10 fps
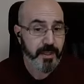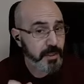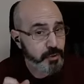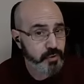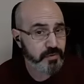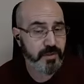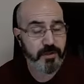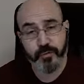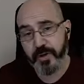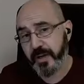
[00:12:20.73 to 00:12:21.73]

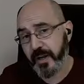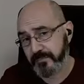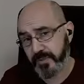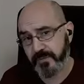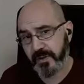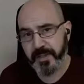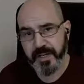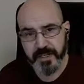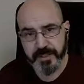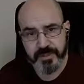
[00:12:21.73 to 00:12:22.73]
interesting for a number of
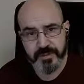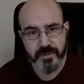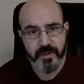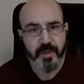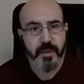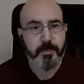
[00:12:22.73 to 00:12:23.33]
applications